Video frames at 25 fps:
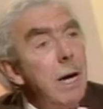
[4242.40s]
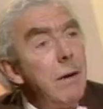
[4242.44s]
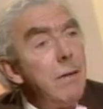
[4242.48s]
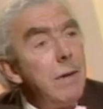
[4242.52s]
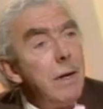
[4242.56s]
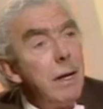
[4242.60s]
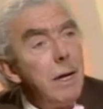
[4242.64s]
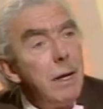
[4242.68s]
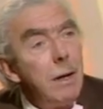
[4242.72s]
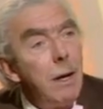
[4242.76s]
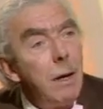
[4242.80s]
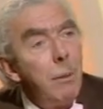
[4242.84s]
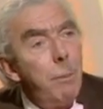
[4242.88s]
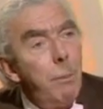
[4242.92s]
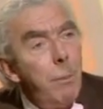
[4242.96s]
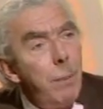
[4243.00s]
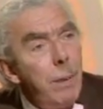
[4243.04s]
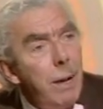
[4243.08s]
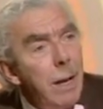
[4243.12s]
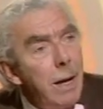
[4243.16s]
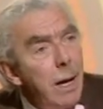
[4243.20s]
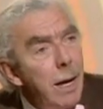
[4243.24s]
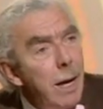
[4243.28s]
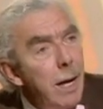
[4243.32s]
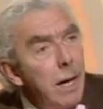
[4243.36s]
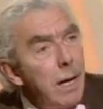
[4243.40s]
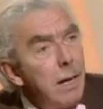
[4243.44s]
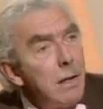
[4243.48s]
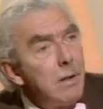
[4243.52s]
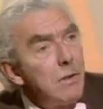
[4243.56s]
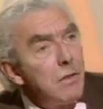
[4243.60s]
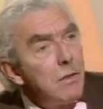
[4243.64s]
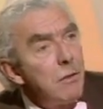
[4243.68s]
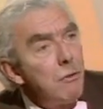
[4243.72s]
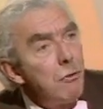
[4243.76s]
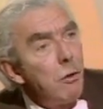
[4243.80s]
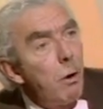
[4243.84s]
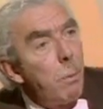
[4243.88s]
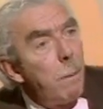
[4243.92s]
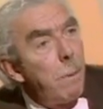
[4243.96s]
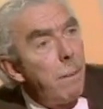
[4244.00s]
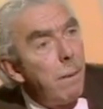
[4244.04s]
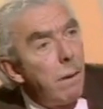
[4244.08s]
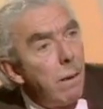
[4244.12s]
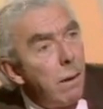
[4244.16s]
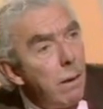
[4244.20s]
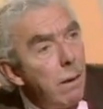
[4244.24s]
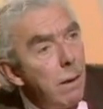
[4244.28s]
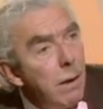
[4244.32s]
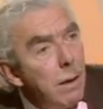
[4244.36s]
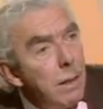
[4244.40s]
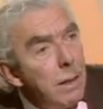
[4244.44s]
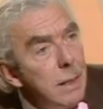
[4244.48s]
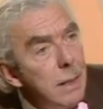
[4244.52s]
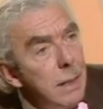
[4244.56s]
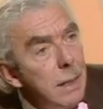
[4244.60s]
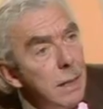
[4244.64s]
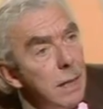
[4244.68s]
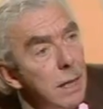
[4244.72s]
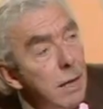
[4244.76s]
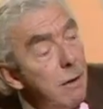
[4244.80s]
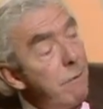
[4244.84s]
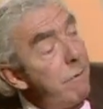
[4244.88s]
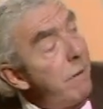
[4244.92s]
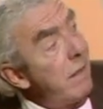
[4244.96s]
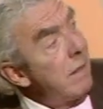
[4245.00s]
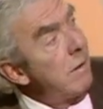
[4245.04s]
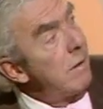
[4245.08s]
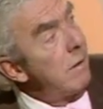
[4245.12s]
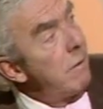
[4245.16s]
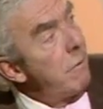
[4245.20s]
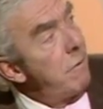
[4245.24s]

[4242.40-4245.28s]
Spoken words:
and they apply a stropper. In fact, it's